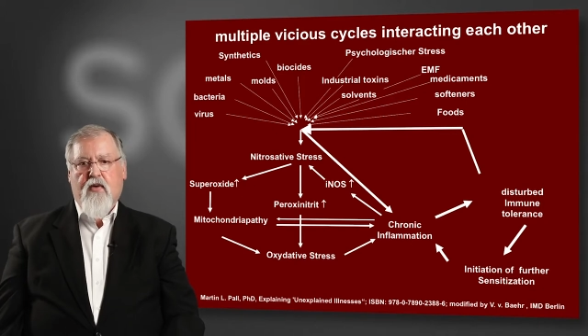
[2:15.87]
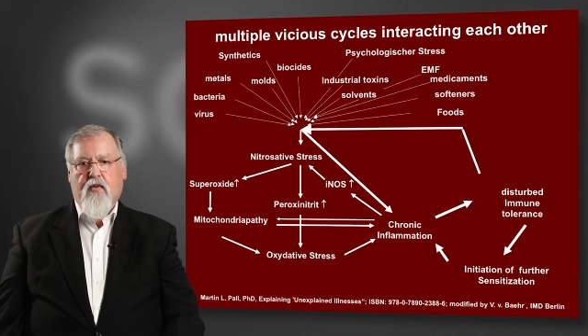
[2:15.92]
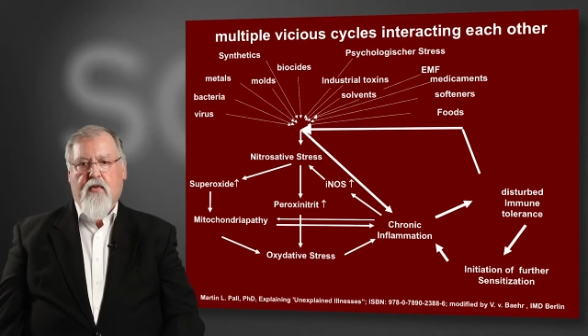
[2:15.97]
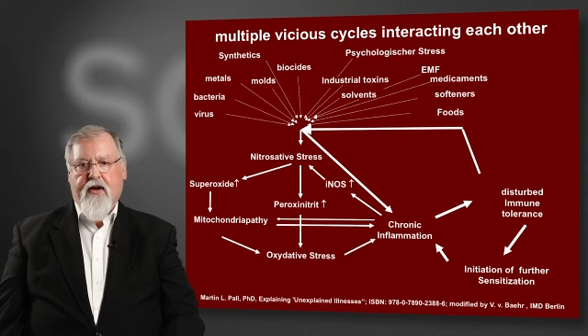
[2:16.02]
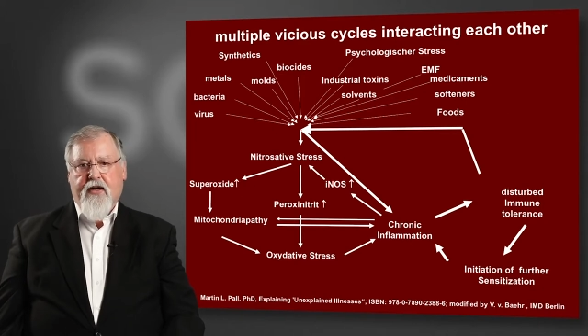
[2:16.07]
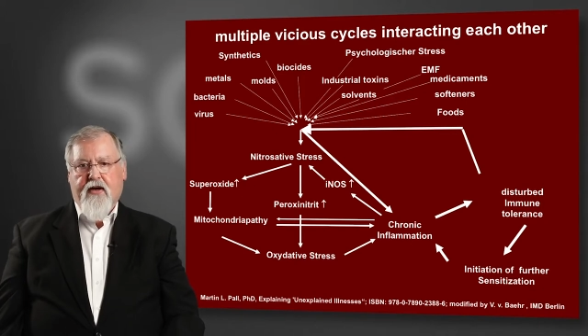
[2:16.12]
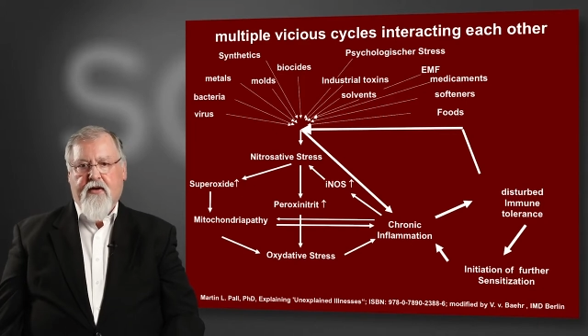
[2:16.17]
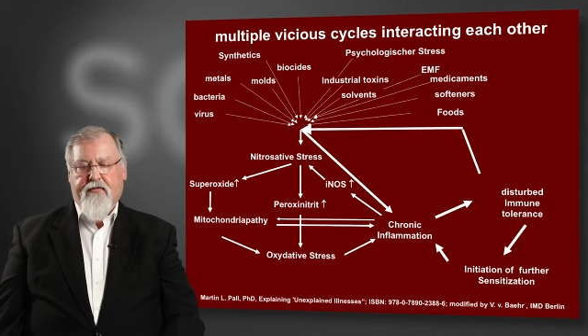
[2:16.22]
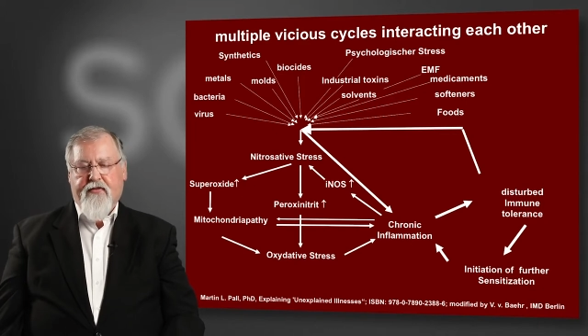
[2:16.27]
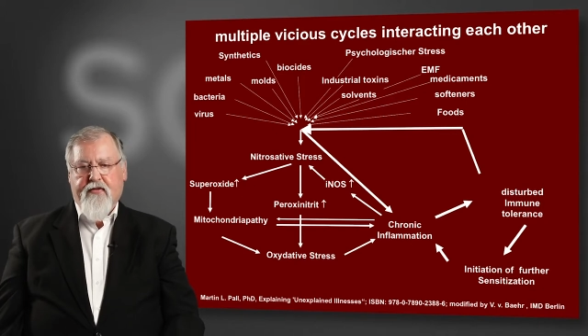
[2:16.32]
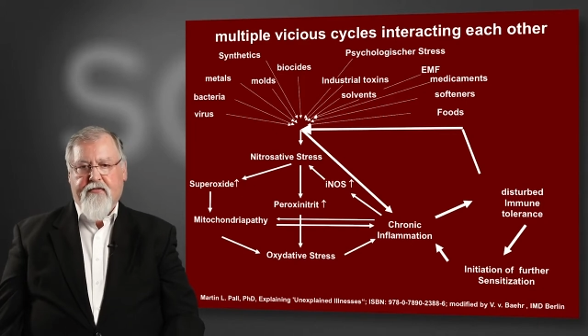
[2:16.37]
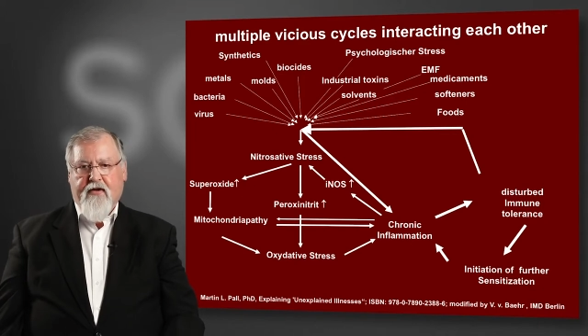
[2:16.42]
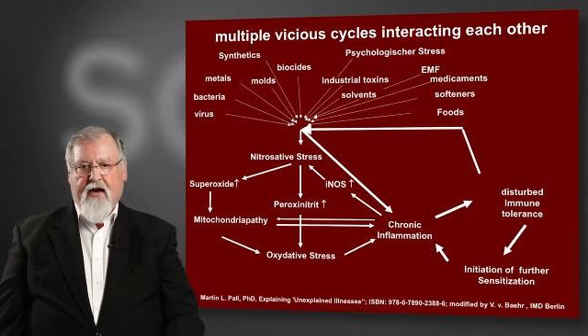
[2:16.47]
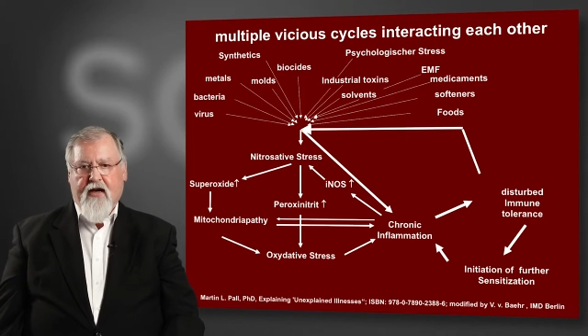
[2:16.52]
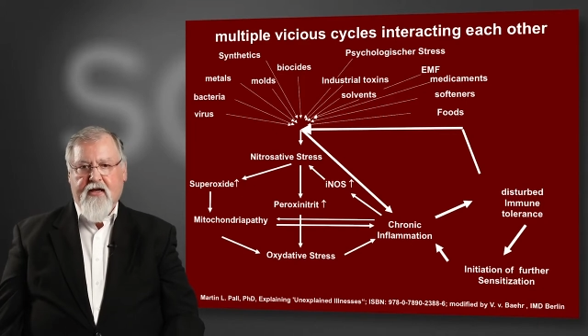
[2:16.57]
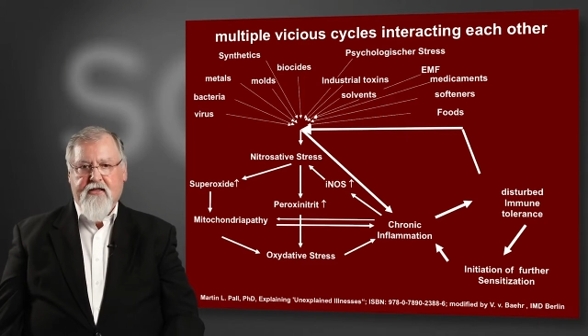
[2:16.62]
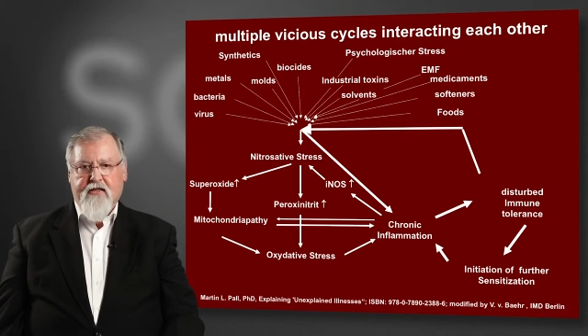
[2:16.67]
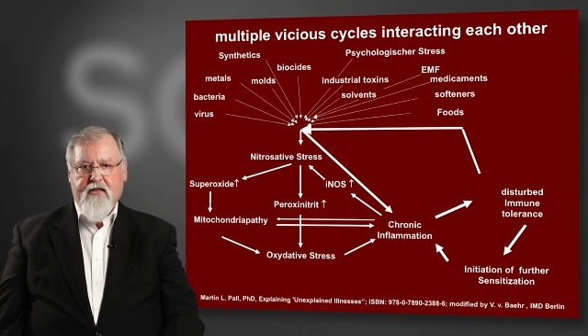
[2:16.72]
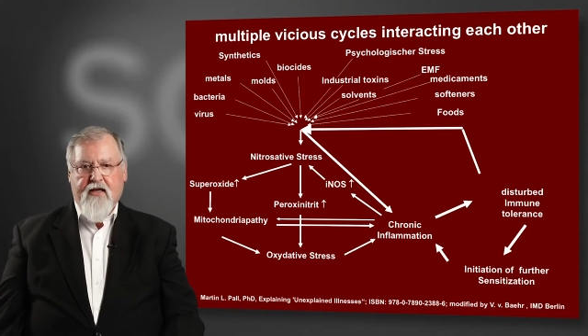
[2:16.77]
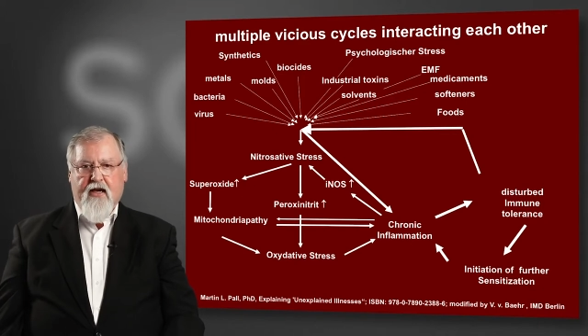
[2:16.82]
one on the
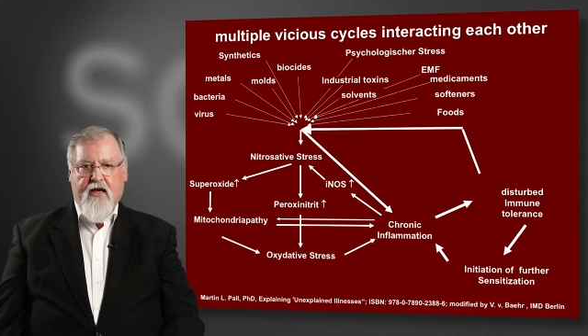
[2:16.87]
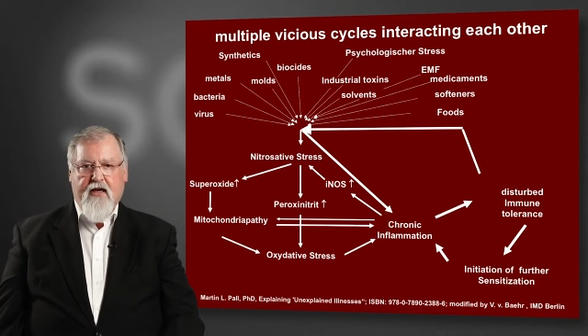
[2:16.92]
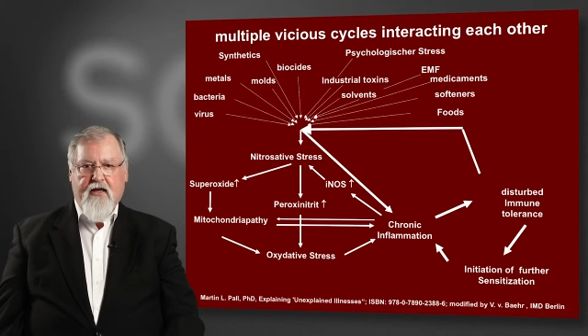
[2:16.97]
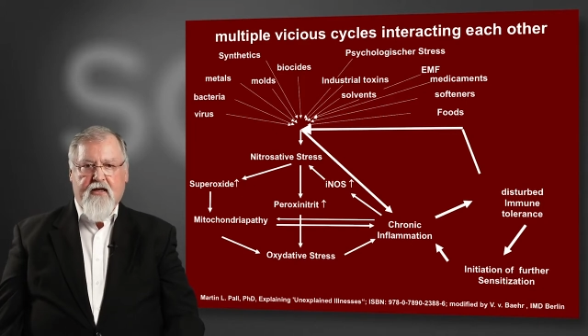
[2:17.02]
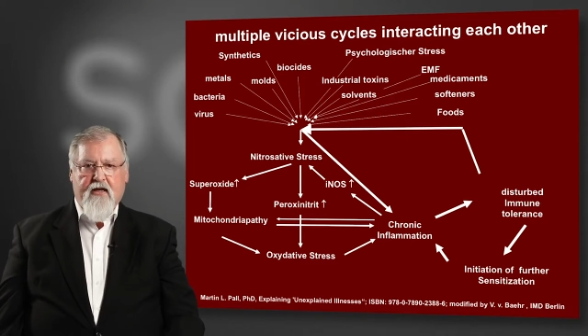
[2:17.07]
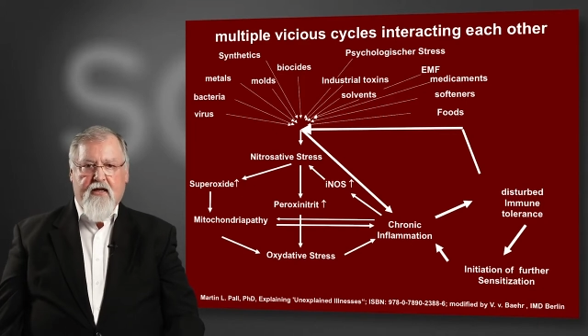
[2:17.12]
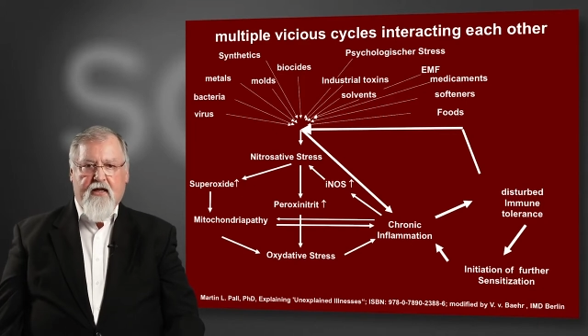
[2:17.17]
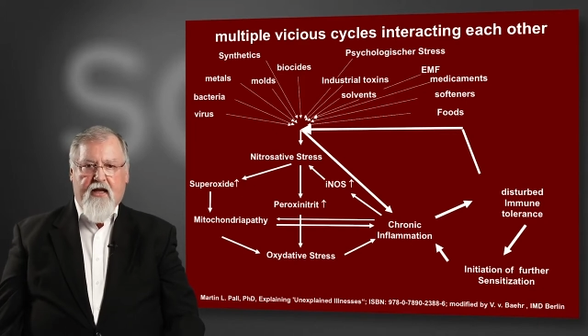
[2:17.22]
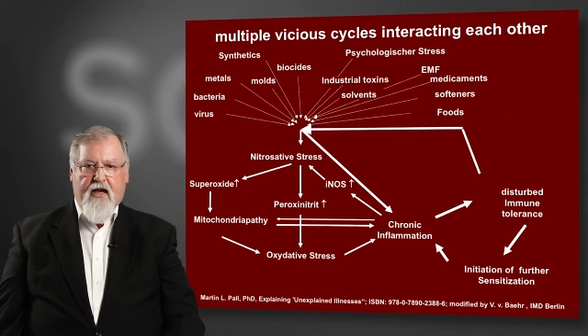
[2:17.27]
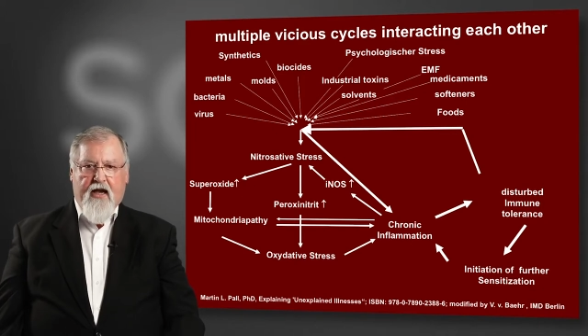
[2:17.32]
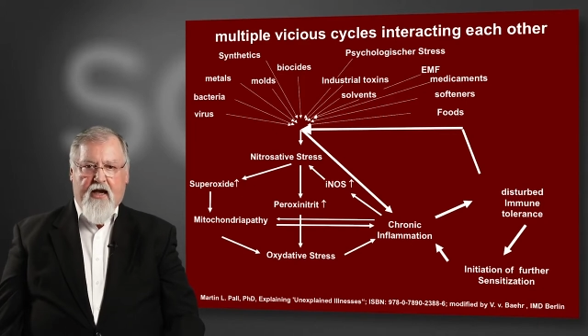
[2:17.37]
right side,